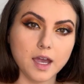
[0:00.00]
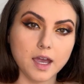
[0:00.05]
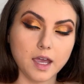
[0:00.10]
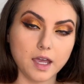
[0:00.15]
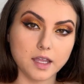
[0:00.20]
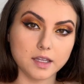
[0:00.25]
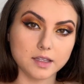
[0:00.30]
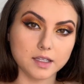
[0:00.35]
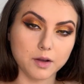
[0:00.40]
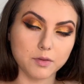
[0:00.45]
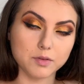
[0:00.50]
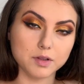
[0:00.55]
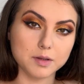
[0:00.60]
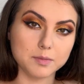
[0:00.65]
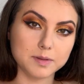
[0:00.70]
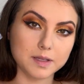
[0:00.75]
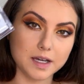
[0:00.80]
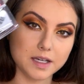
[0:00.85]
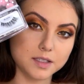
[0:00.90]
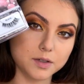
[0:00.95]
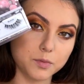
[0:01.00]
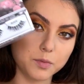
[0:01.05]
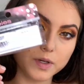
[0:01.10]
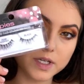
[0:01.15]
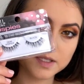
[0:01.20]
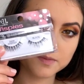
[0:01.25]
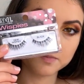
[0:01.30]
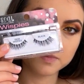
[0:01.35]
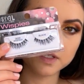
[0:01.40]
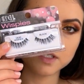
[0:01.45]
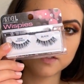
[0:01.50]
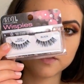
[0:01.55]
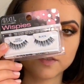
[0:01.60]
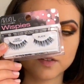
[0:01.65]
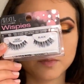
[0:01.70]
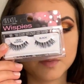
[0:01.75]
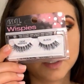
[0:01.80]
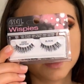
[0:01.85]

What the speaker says: and I will apply the Wispy from